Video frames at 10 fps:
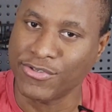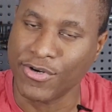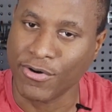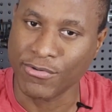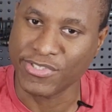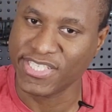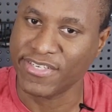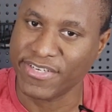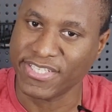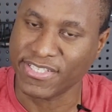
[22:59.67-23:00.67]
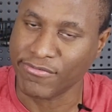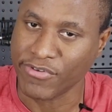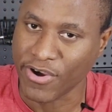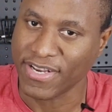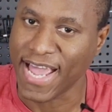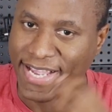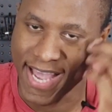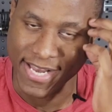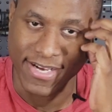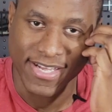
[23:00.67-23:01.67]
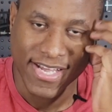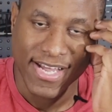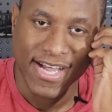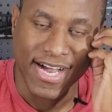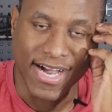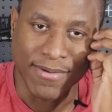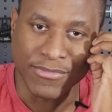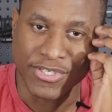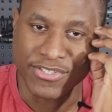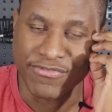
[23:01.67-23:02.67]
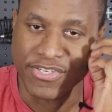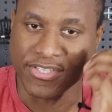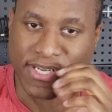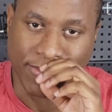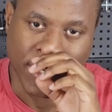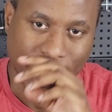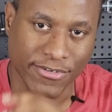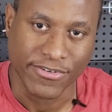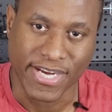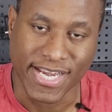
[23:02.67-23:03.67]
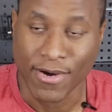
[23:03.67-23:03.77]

the whole series and vlog like of series of videos that I'm trying to create.